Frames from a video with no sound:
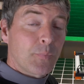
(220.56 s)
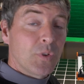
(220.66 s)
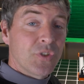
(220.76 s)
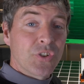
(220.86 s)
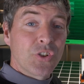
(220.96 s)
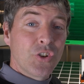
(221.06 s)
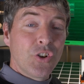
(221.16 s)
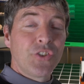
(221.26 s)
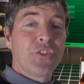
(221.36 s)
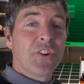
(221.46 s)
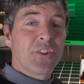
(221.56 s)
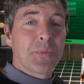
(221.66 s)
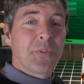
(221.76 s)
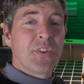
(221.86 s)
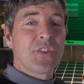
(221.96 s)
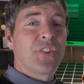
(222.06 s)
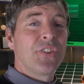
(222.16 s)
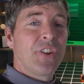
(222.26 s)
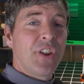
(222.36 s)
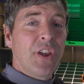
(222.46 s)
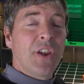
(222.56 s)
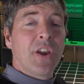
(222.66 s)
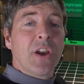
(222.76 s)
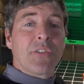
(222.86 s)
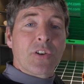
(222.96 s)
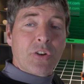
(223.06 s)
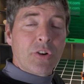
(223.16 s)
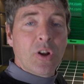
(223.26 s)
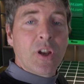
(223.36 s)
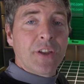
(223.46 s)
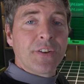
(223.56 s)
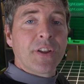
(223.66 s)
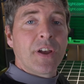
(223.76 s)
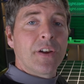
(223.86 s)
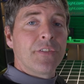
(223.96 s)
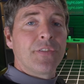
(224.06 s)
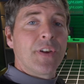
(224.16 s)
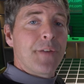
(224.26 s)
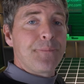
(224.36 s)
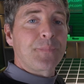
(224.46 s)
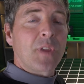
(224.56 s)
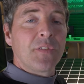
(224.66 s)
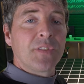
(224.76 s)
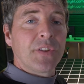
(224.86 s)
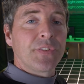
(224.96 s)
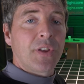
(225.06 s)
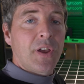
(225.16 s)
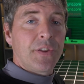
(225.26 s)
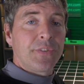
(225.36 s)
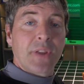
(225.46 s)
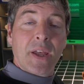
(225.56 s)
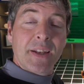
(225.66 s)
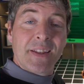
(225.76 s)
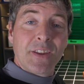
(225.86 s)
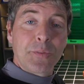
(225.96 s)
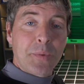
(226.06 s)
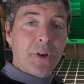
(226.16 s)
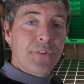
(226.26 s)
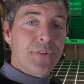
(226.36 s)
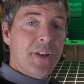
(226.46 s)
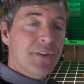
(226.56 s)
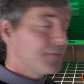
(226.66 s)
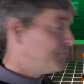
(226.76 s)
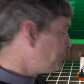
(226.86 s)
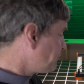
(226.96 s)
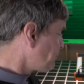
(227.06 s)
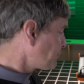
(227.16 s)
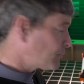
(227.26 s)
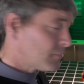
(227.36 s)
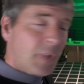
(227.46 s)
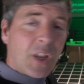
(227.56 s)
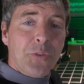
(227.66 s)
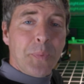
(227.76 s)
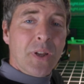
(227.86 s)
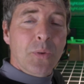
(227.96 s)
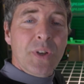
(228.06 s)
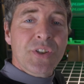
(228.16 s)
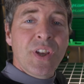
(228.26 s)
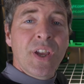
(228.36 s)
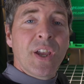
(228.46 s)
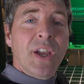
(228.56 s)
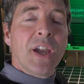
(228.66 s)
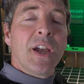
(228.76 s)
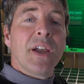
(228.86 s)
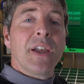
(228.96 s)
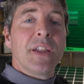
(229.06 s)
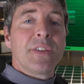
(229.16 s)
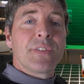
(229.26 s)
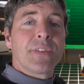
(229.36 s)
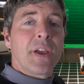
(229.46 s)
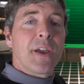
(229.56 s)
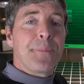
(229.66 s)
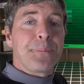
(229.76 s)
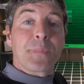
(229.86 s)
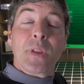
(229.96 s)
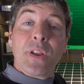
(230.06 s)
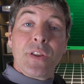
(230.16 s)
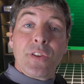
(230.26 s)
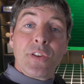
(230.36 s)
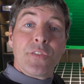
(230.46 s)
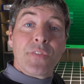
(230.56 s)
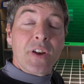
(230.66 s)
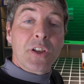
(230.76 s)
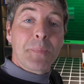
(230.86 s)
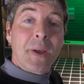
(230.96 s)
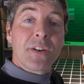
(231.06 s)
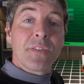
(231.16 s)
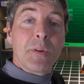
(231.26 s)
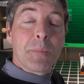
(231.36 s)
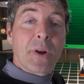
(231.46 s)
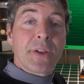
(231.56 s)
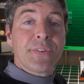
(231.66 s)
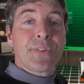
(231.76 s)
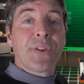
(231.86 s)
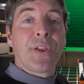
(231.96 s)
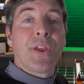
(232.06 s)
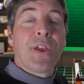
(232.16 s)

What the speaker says: which is a good system efficiency for a grow light of this size and in this price range. Speaking of which, it's very competitively priced.